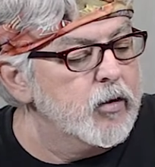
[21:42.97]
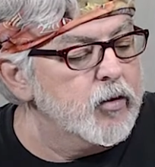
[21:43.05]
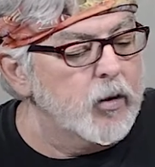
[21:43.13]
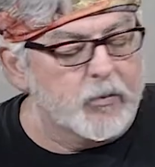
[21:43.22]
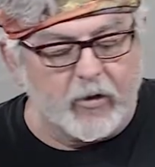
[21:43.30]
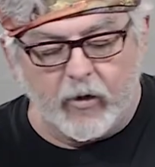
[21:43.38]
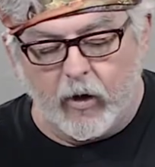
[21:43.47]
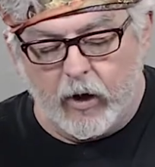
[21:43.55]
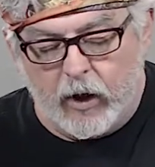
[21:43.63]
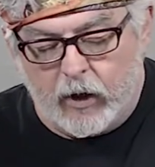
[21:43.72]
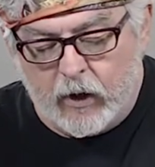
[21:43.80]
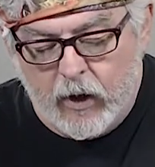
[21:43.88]
So I'm
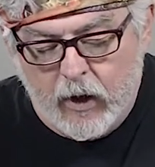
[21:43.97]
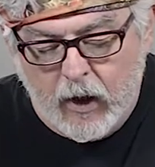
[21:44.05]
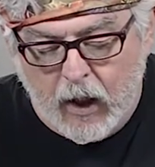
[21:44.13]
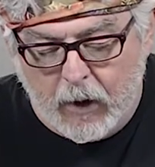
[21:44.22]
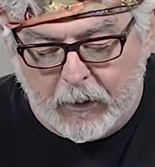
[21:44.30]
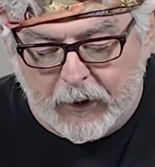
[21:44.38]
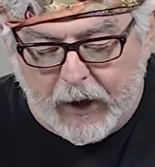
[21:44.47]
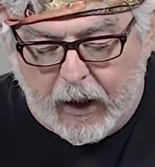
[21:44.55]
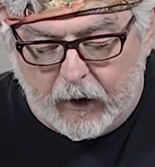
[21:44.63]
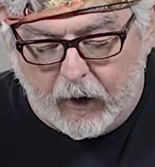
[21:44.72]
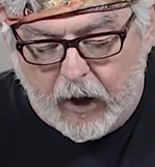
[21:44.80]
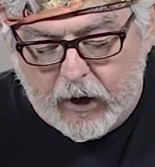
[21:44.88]
starting, I put
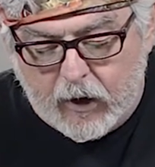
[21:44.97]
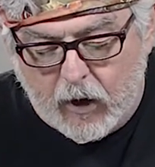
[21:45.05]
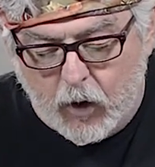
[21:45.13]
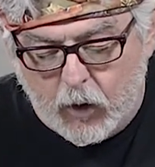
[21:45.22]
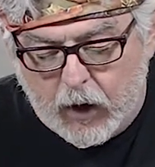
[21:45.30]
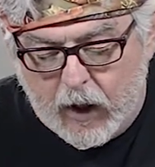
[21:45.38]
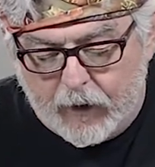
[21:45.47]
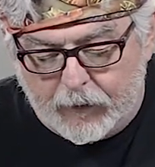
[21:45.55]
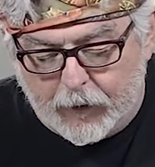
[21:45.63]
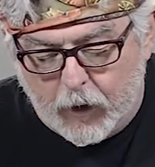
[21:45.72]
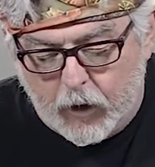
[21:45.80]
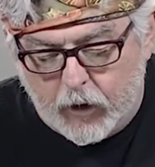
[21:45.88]
that light coat on
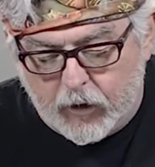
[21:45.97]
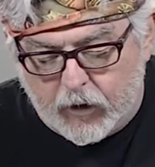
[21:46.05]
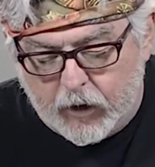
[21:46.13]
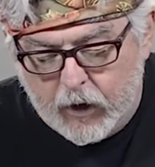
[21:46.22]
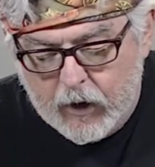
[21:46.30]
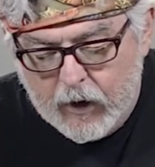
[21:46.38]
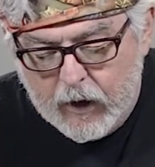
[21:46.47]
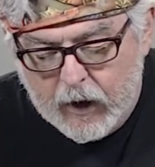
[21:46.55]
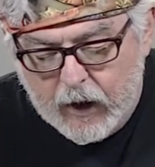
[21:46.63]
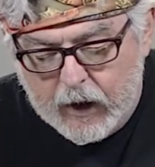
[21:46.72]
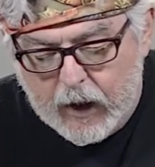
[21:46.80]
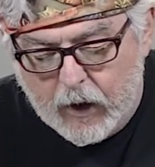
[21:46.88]
first,
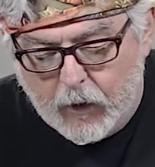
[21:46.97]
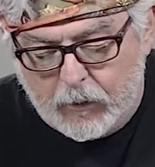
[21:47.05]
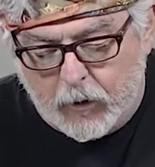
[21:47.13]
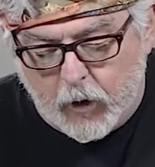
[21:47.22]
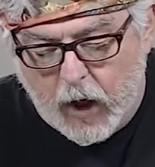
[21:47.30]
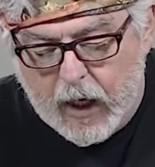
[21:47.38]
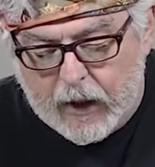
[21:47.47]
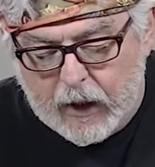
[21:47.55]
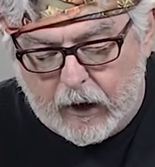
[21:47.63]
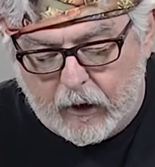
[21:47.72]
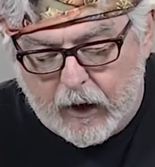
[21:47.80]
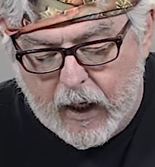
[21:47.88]
and now I'm
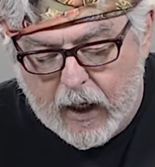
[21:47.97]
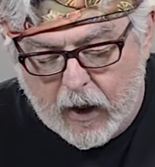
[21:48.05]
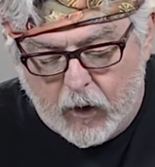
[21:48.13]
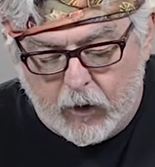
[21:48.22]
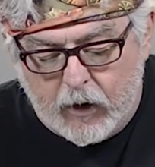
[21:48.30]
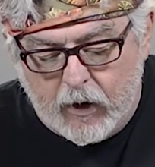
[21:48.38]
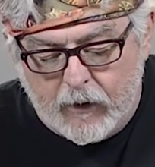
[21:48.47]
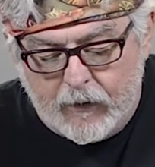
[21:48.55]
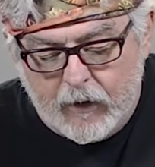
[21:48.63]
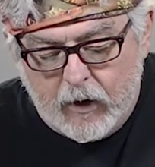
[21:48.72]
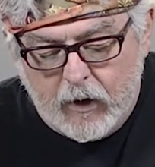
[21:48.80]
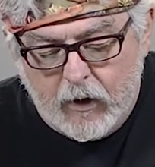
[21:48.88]
dragging down
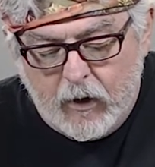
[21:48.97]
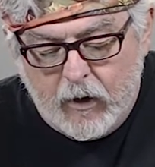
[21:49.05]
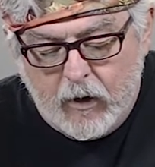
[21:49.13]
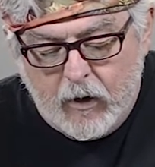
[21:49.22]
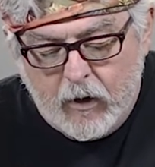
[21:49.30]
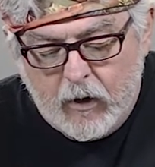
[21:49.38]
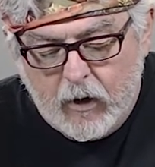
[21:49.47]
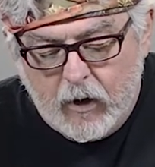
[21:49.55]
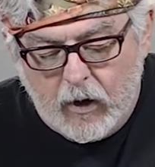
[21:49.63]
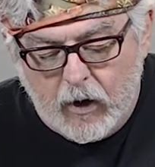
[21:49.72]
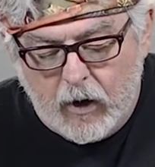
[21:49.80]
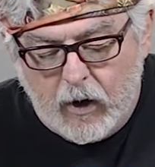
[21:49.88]

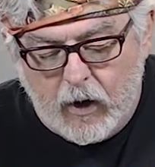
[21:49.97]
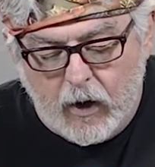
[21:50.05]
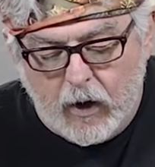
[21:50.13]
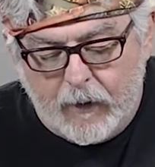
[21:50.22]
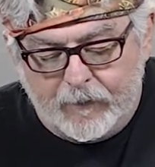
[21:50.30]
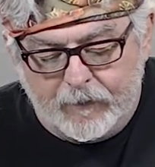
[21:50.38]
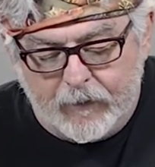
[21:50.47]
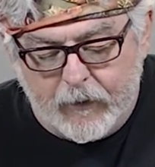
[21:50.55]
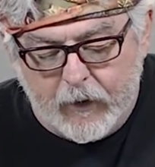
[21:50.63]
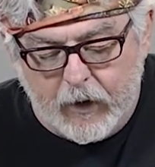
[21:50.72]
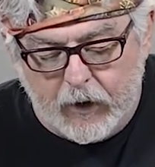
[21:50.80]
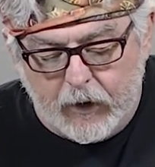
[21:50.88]
a
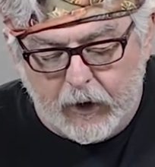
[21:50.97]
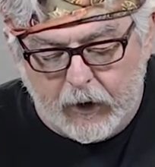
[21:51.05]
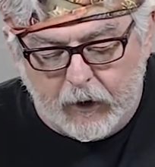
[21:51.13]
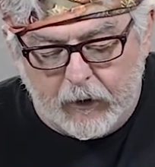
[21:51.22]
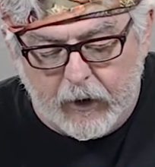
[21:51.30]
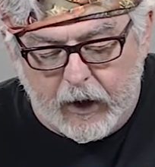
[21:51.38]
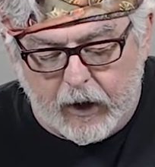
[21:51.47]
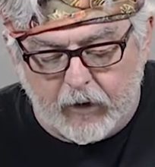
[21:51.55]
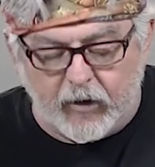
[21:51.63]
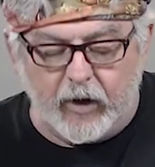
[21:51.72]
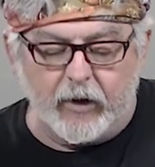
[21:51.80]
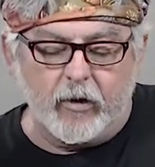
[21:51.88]
little, like I
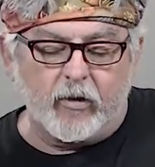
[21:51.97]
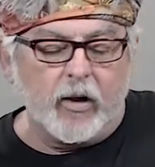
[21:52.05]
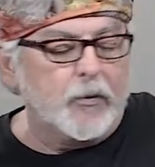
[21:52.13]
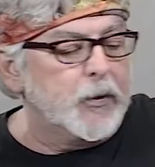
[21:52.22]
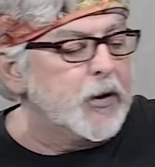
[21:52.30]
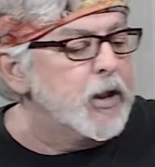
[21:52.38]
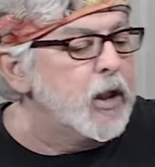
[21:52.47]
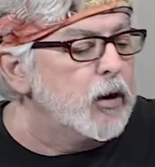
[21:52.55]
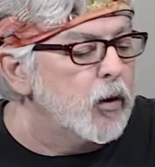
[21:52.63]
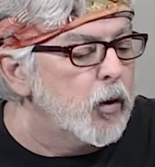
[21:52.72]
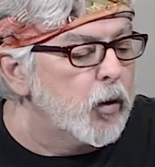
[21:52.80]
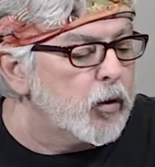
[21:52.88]
said, the stuff with the
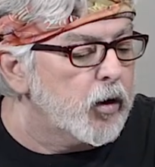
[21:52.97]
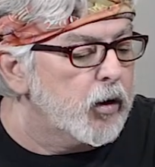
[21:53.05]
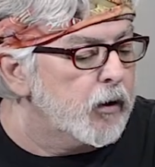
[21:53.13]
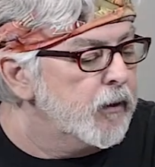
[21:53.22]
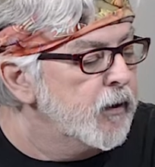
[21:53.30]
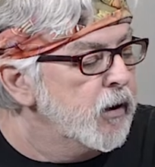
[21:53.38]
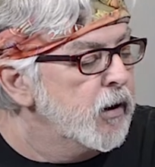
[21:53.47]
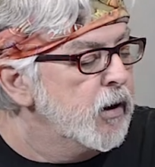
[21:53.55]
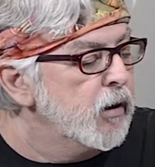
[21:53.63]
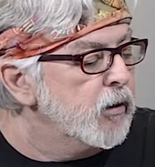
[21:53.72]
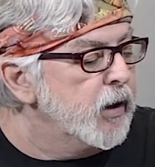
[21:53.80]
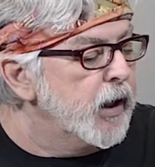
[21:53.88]
yellow ochre.
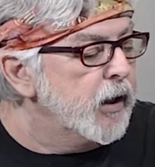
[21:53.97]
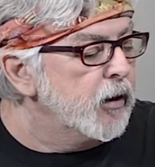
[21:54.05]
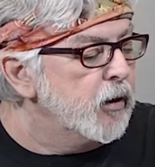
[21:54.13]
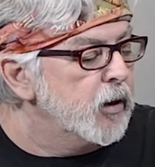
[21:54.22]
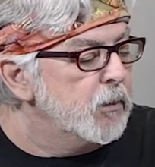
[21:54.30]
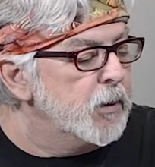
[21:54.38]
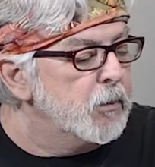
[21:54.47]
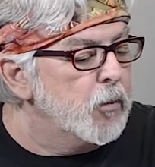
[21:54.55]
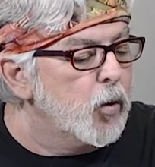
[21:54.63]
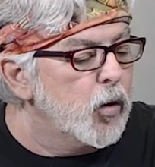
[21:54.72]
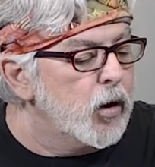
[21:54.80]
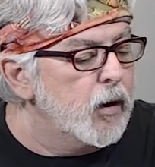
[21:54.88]
I add a little bit
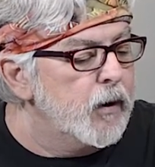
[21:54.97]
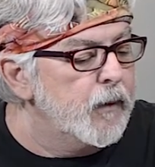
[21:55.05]
more.